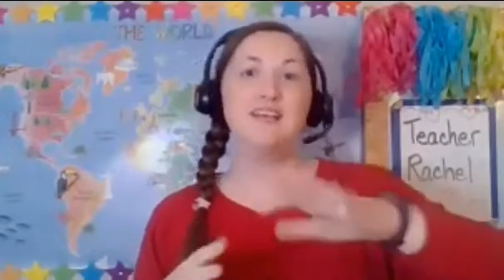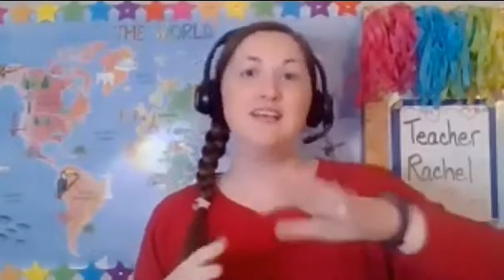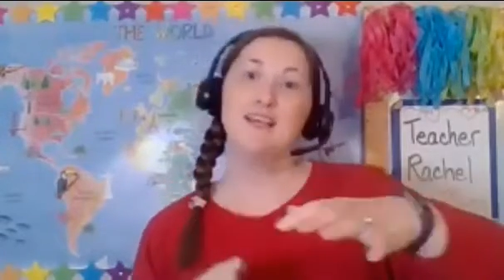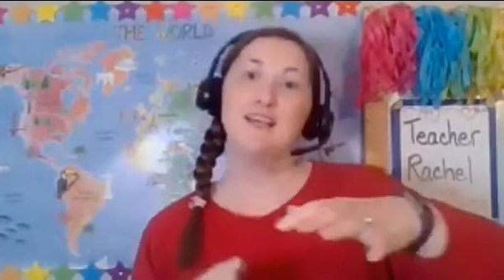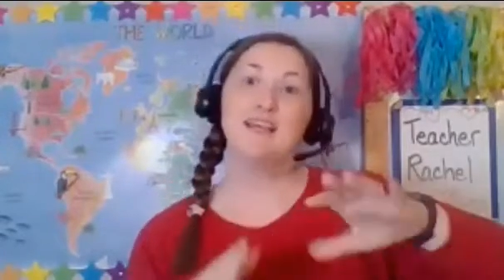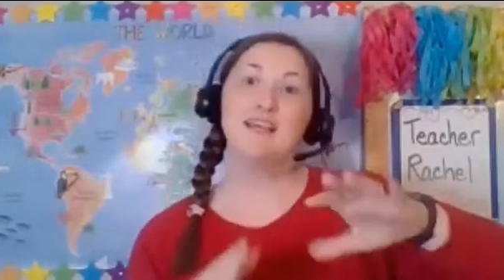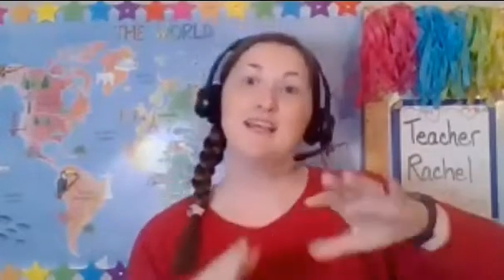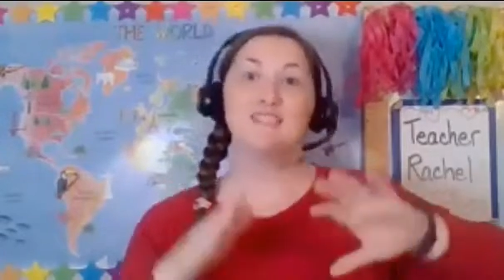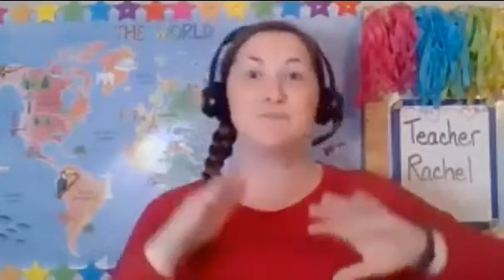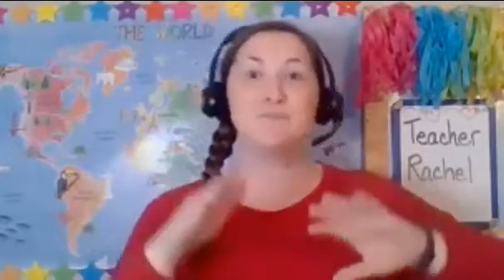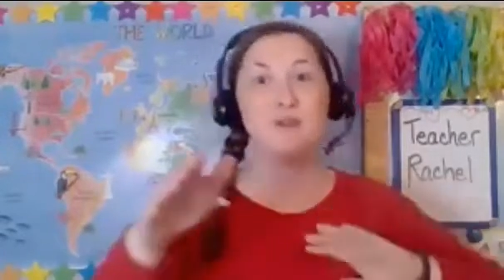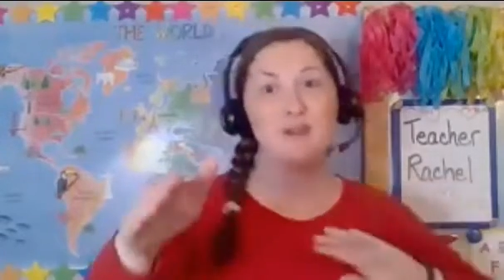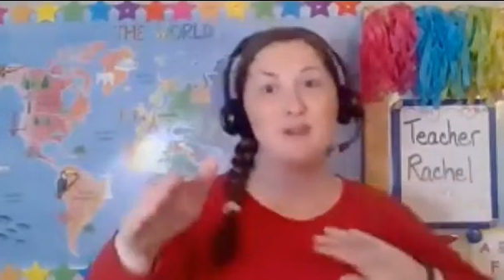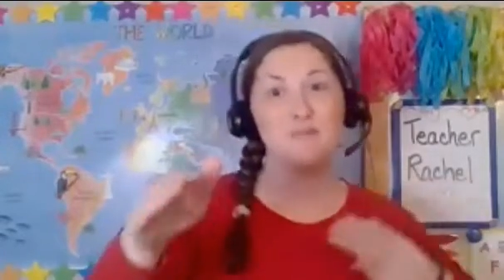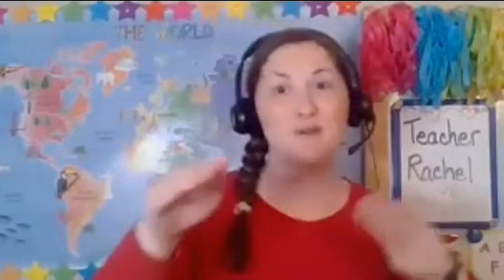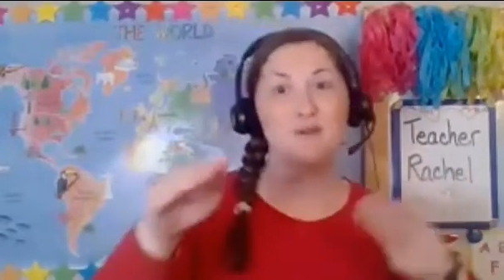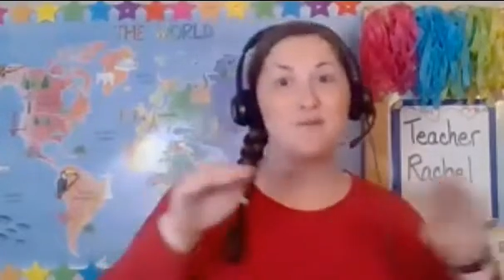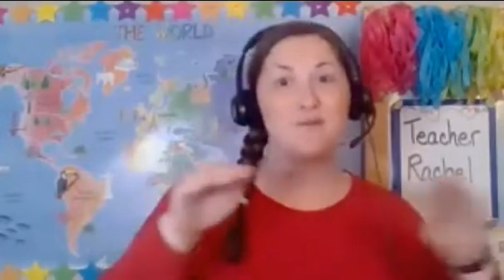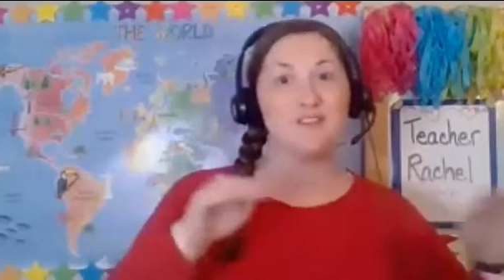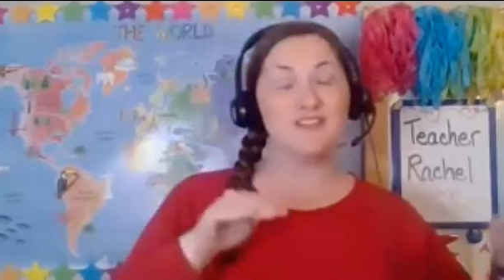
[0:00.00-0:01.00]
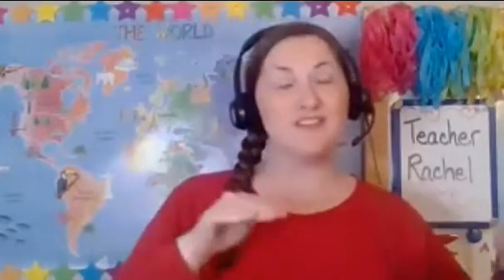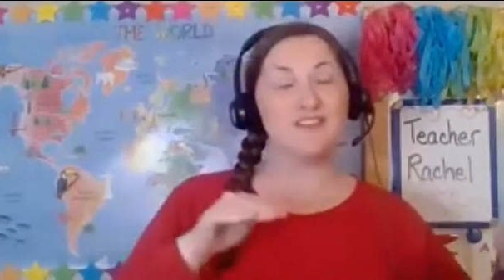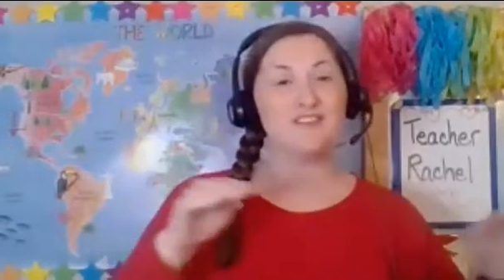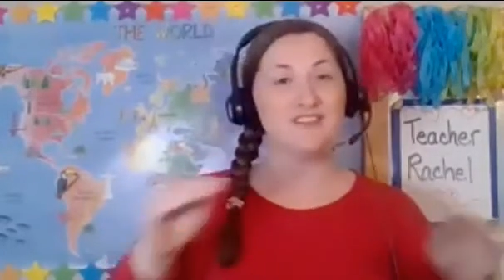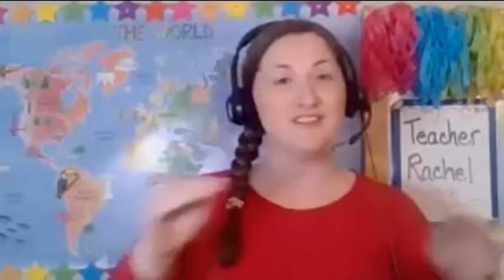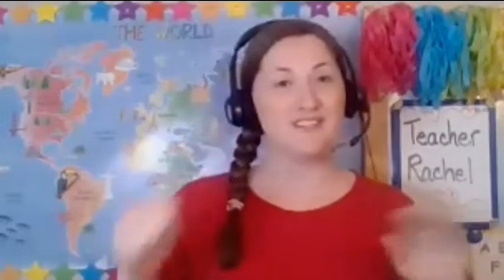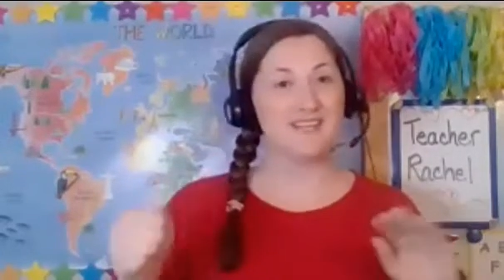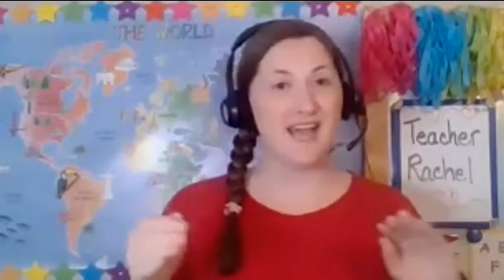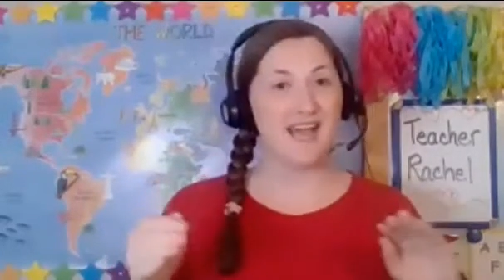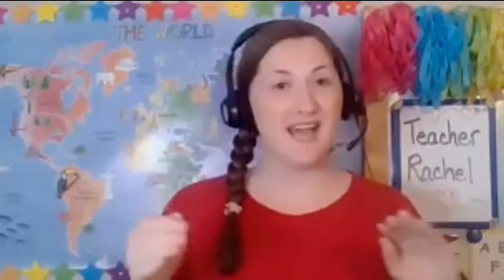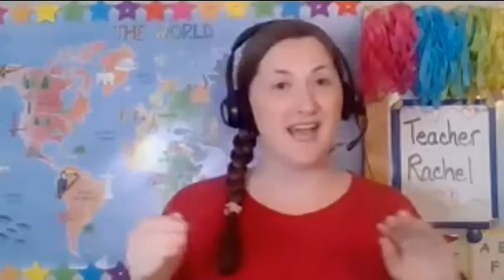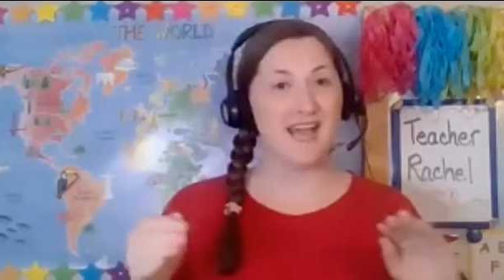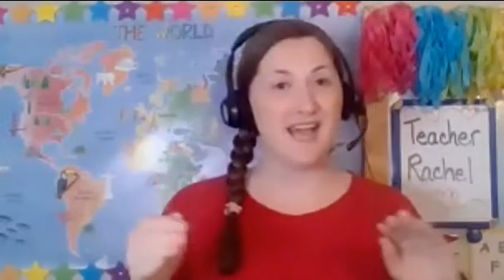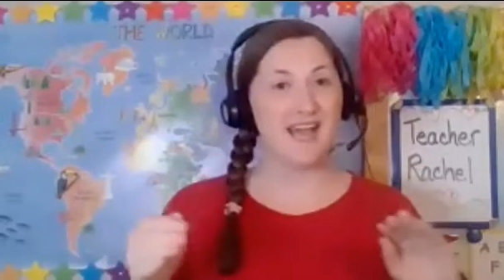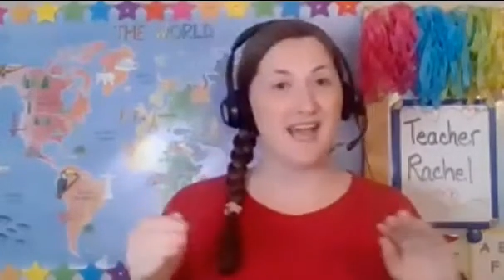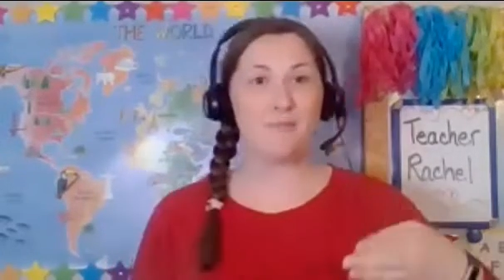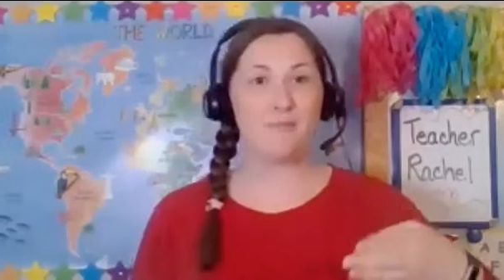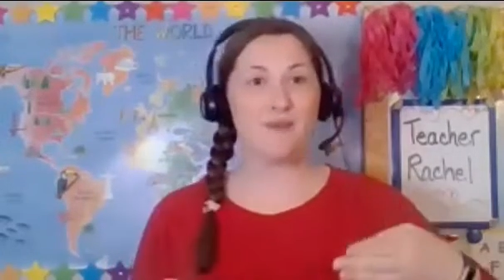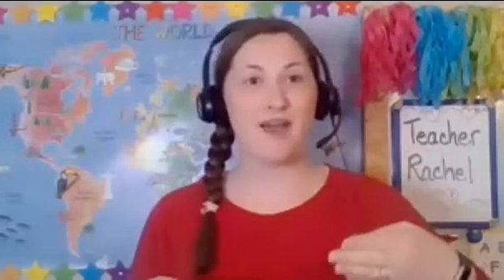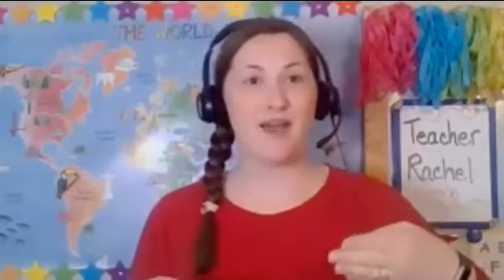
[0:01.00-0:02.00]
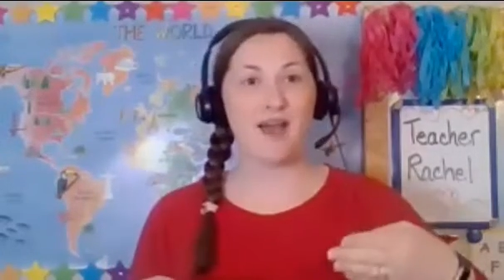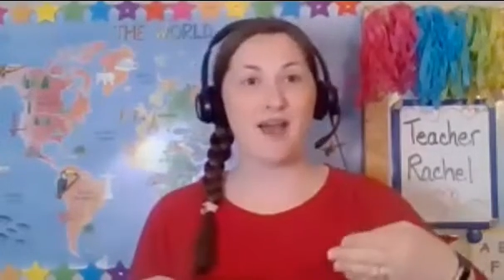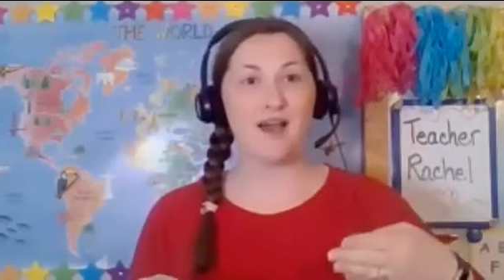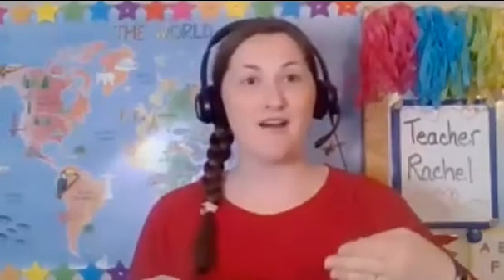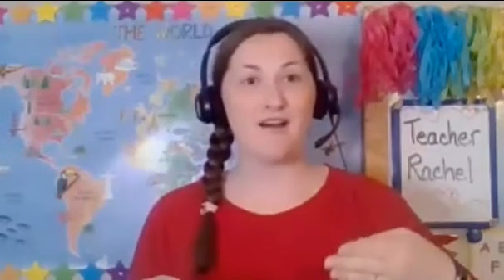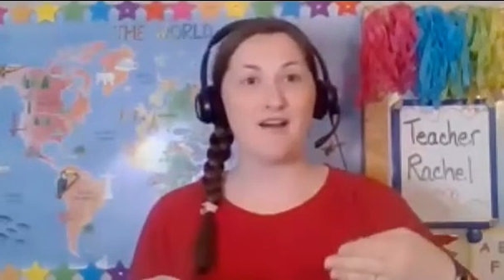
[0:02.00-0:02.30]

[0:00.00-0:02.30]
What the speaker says: experiment with the different types, you know, maybe